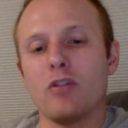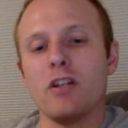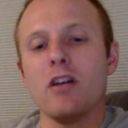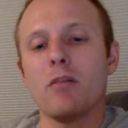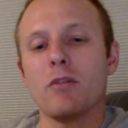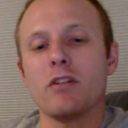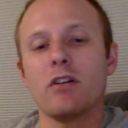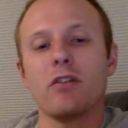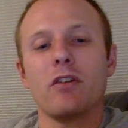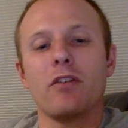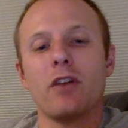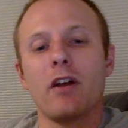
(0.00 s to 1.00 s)
Oh dear,
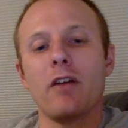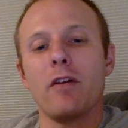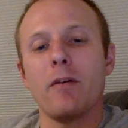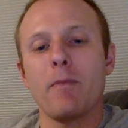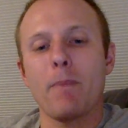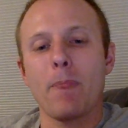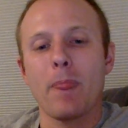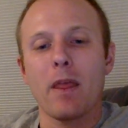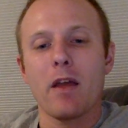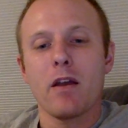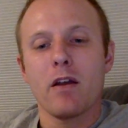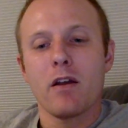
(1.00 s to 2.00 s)
Matilda said.
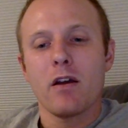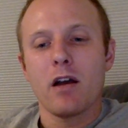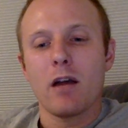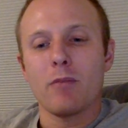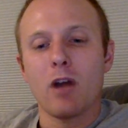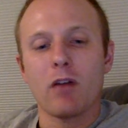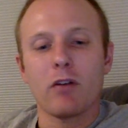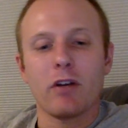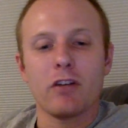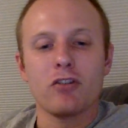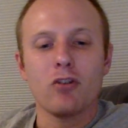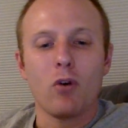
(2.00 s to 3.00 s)
I'm
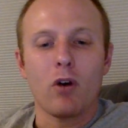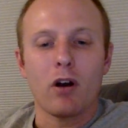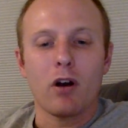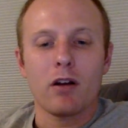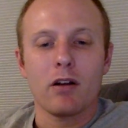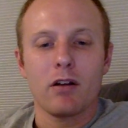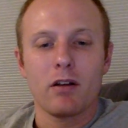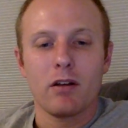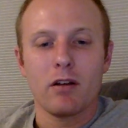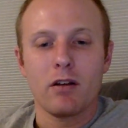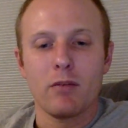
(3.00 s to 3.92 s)
not really sure.